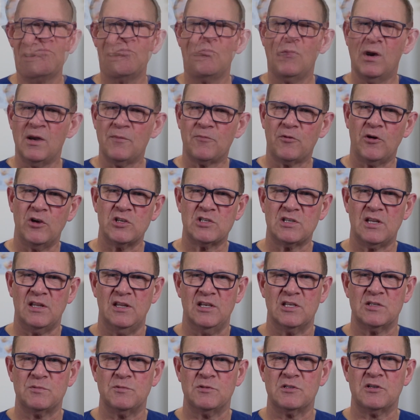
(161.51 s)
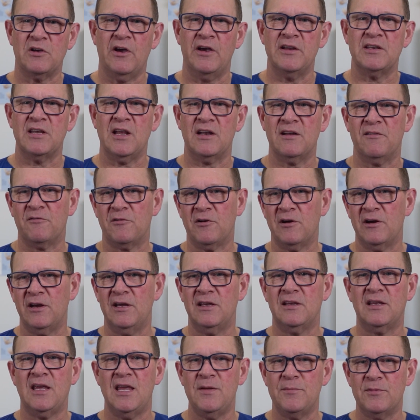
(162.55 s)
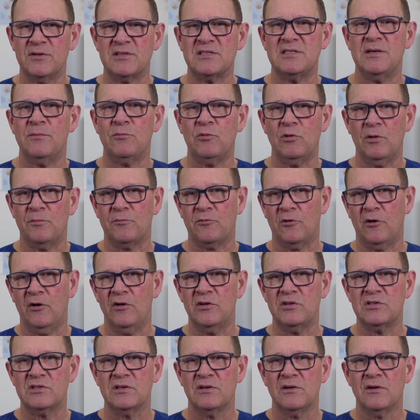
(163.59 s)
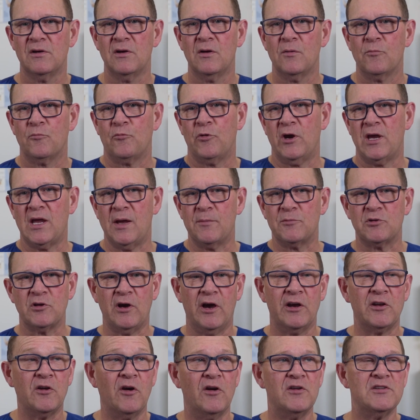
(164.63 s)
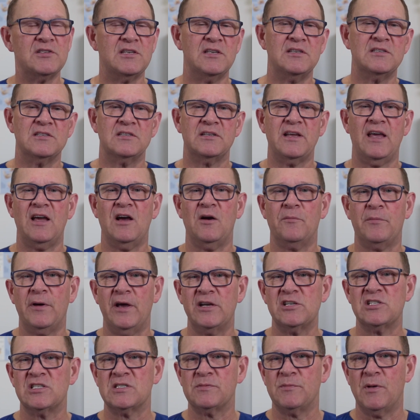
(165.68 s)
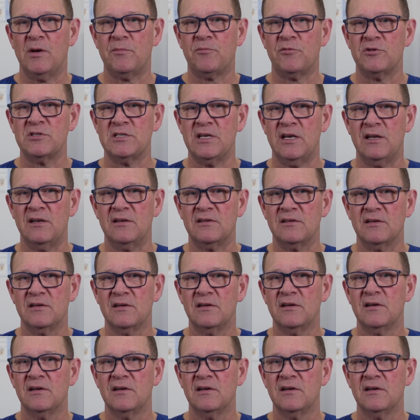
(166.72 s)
My approach to this was going down a very keep it simple approach, breaking up diagnoses into how patients might present.